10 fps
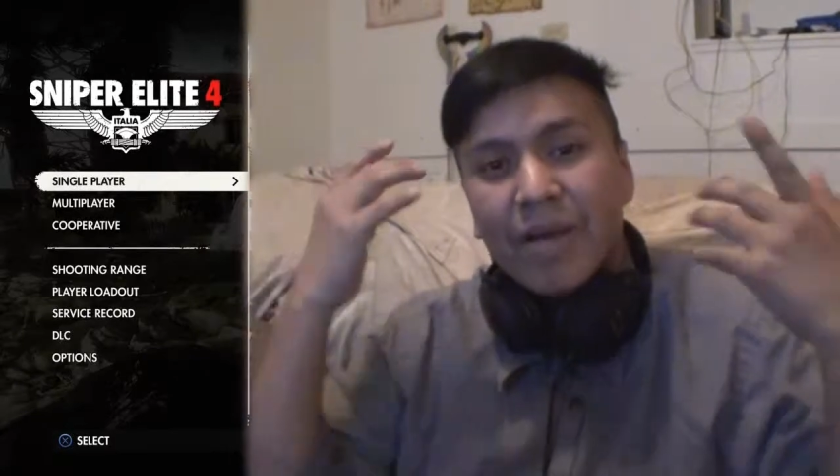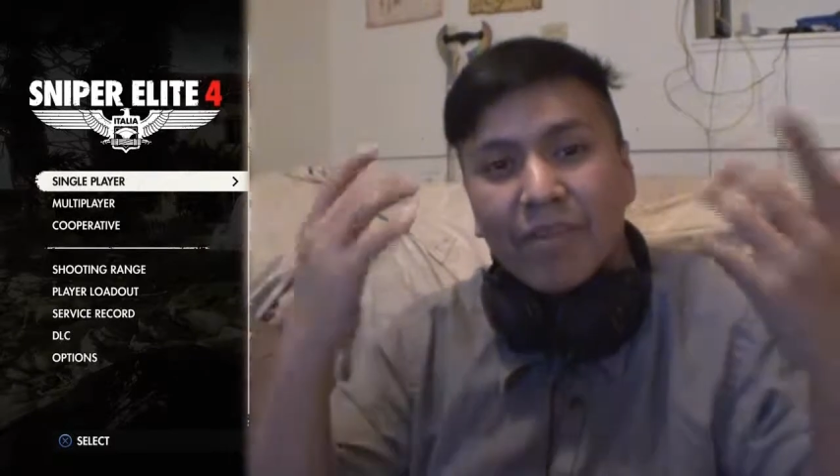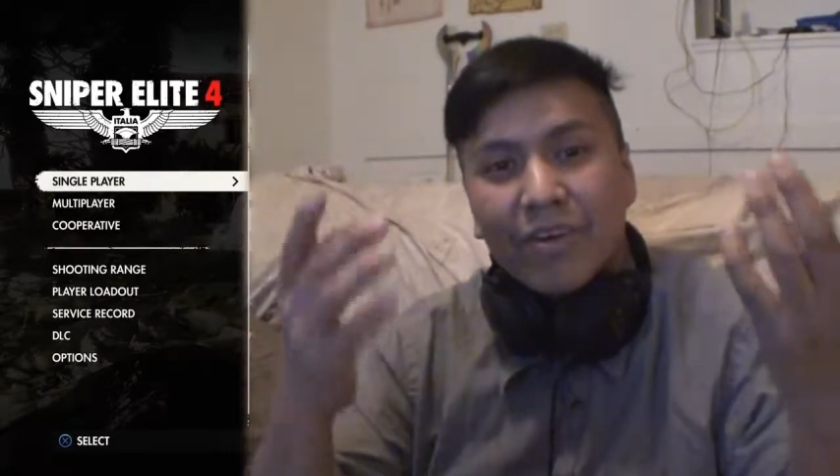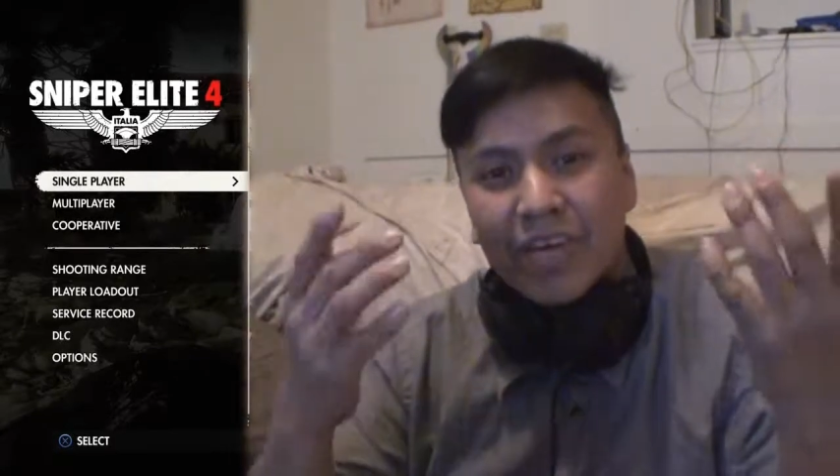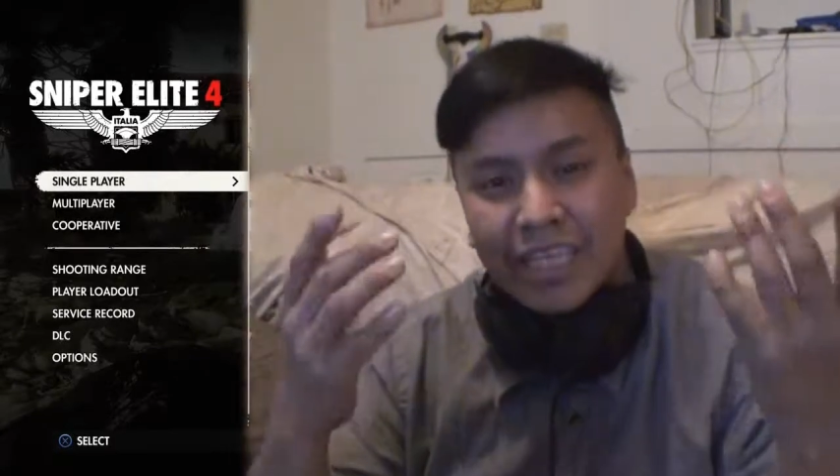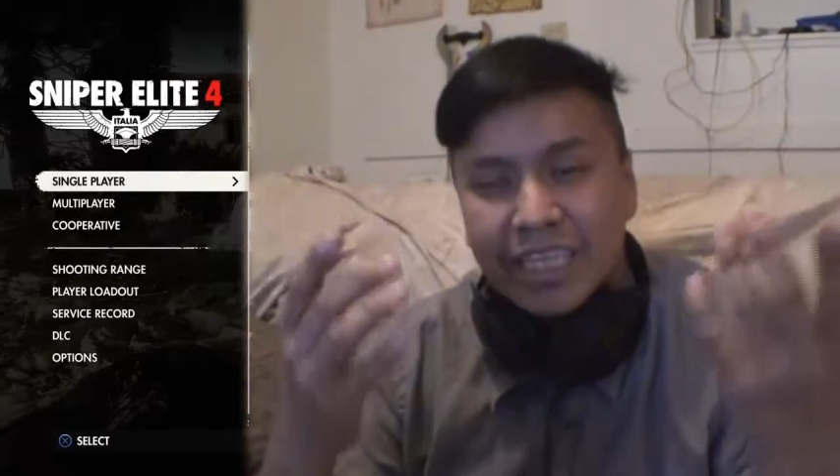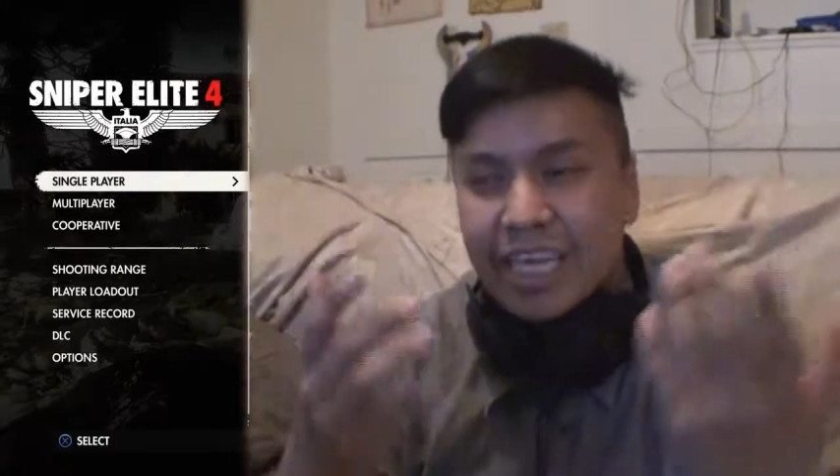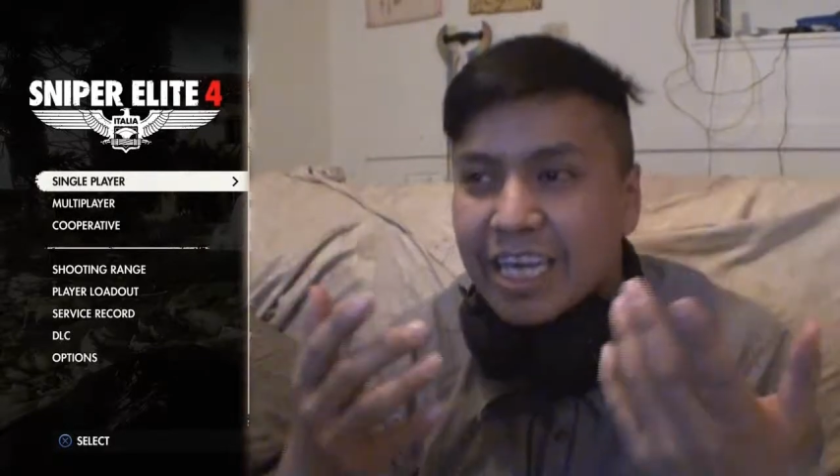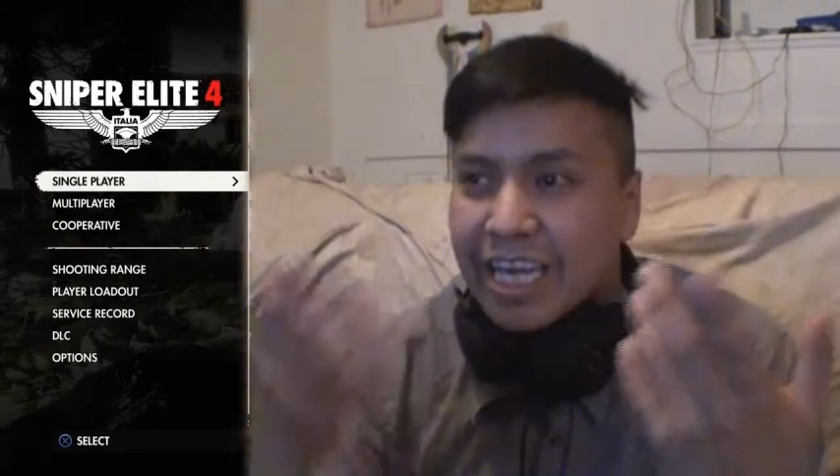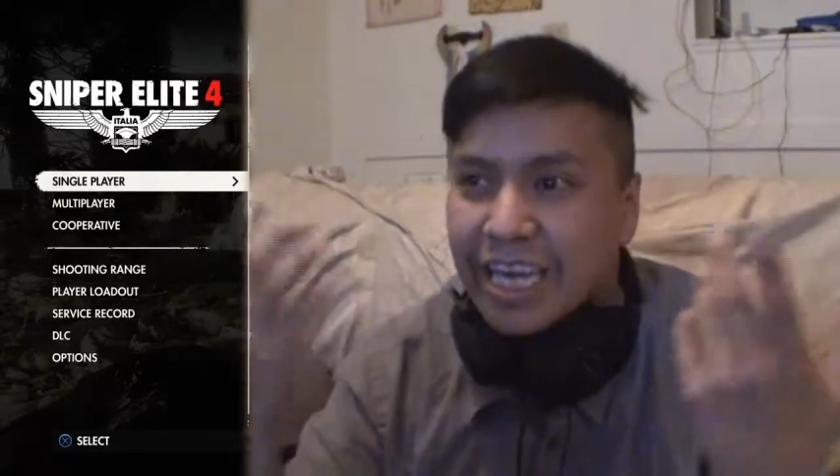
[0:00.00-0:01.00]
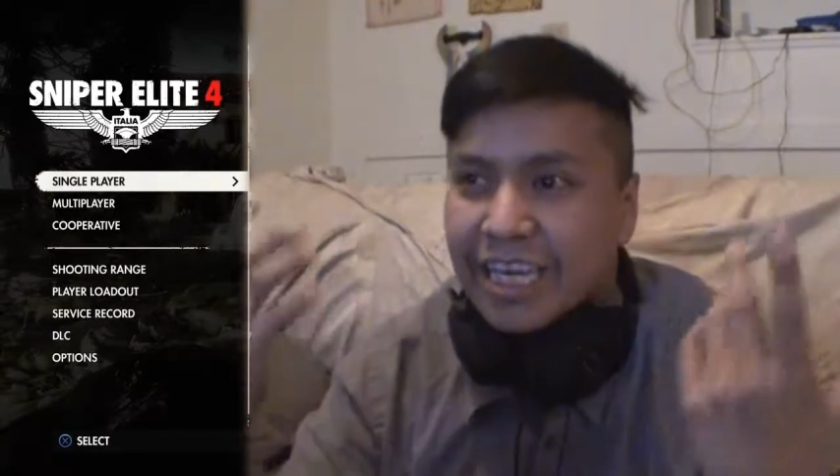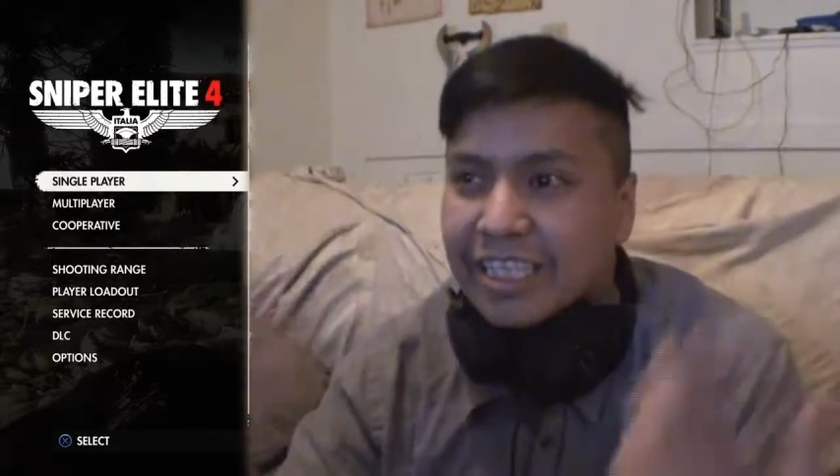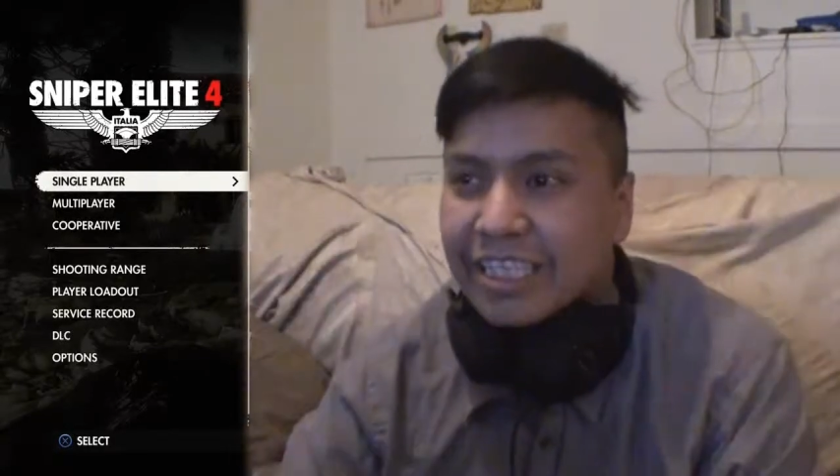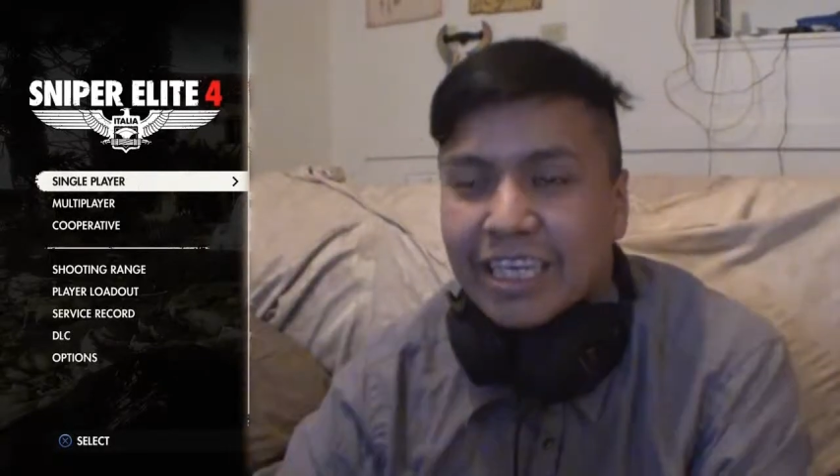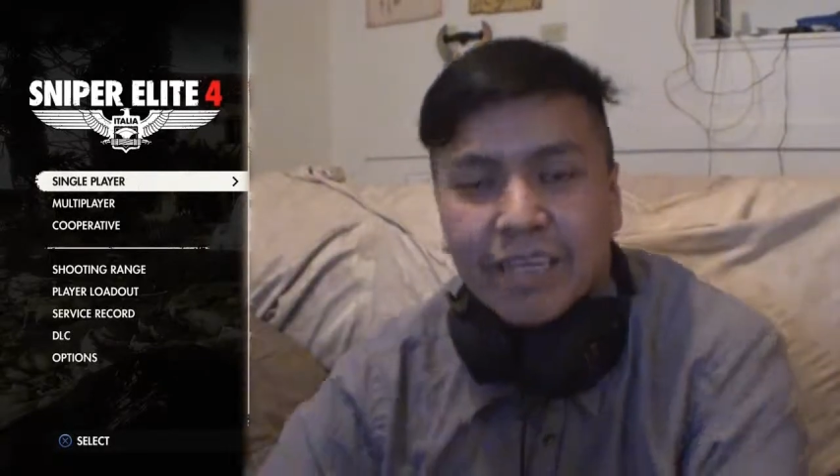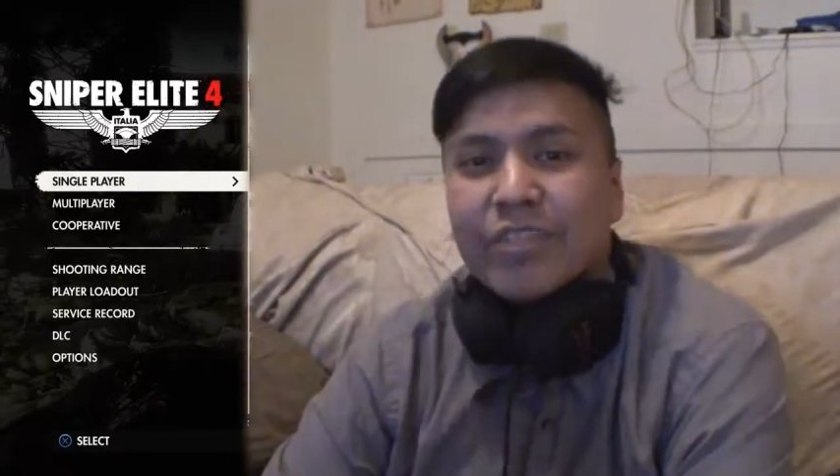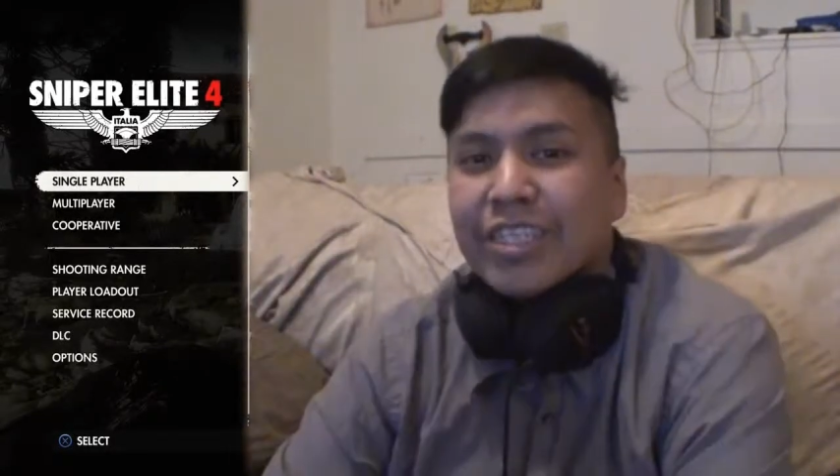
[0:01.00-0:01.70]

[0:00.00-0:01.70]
Have a great day and yeah,